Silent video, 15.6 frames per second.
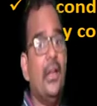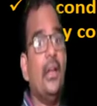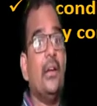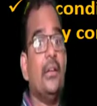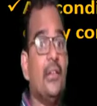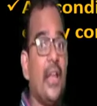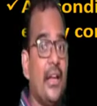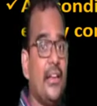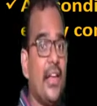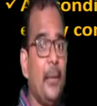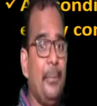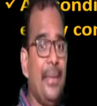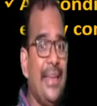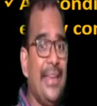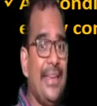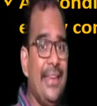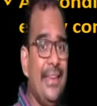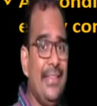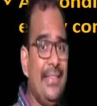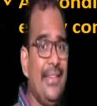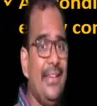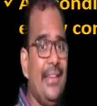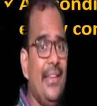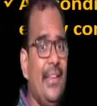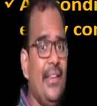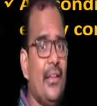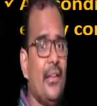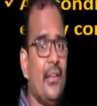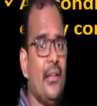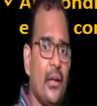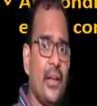that can be
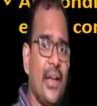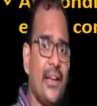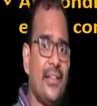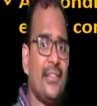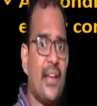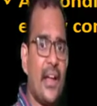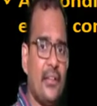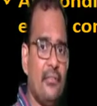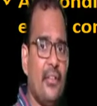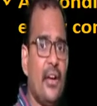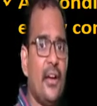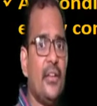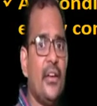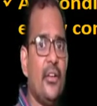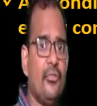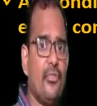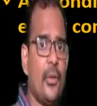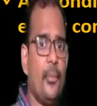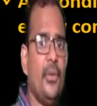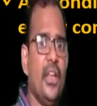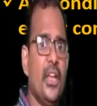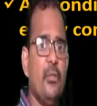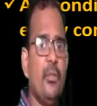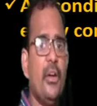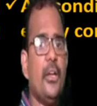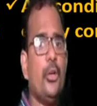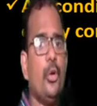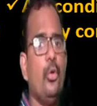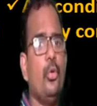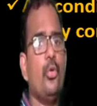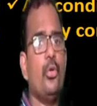easily gets converted from liquid
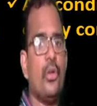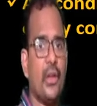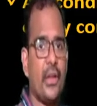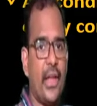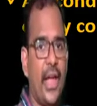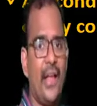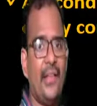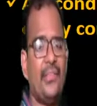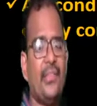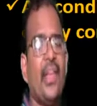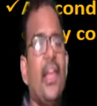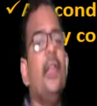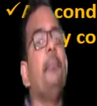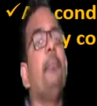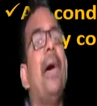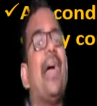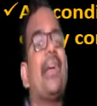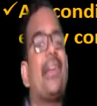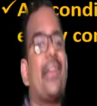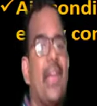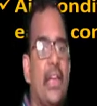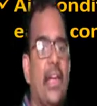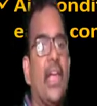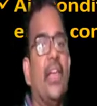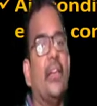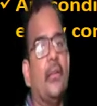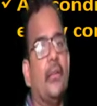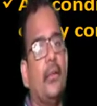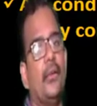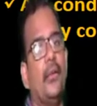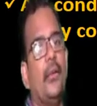to gas and back
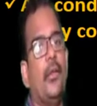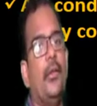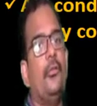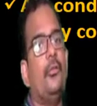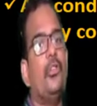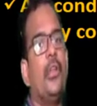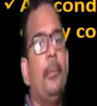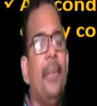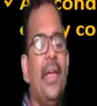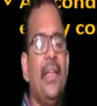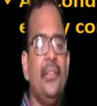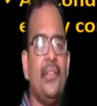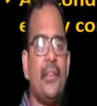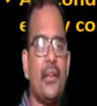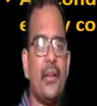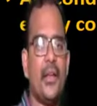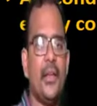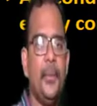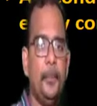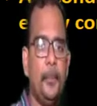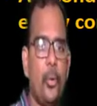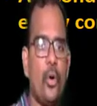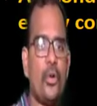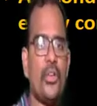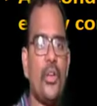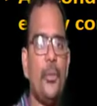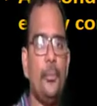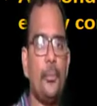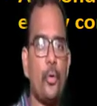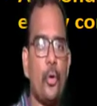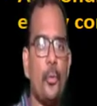again. So the major
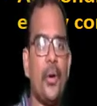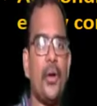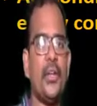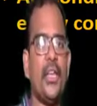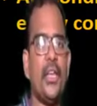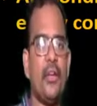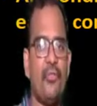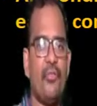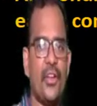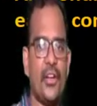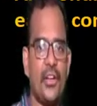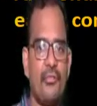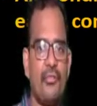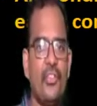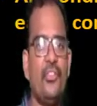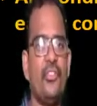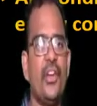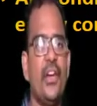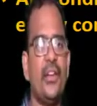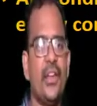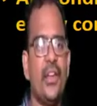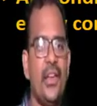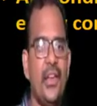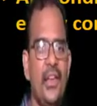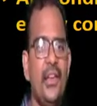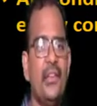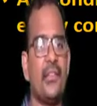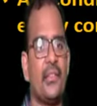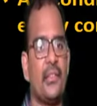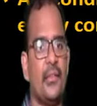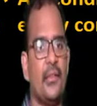important property of a refrigerant
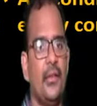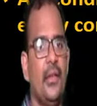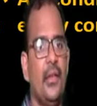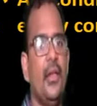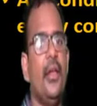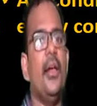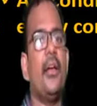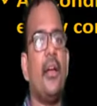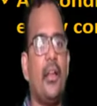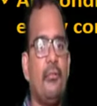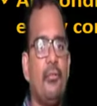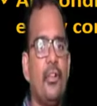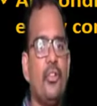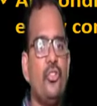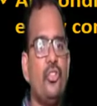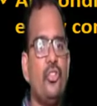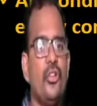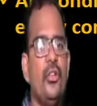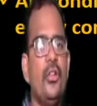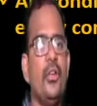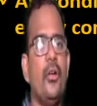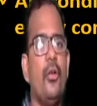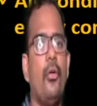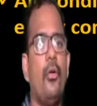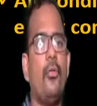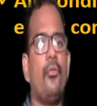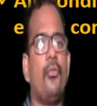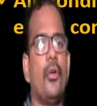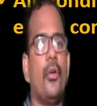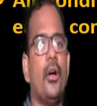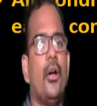is conversion
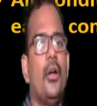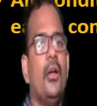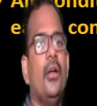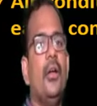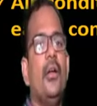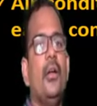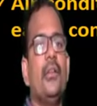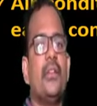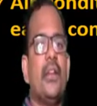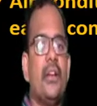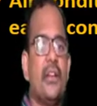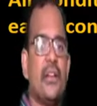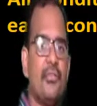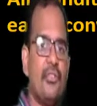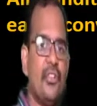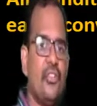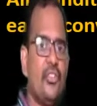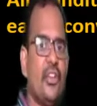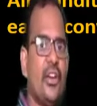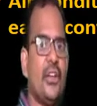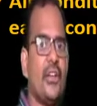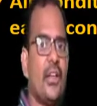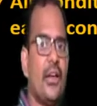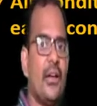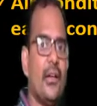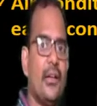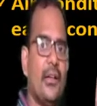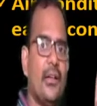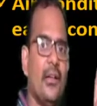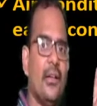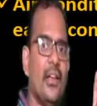of that
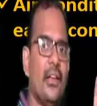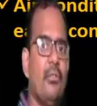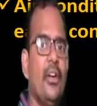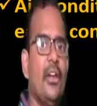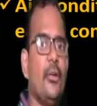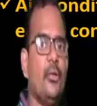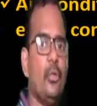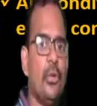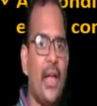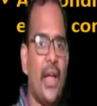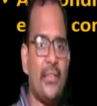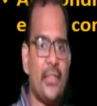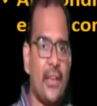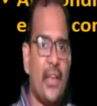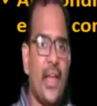refrigerant liquid into gas and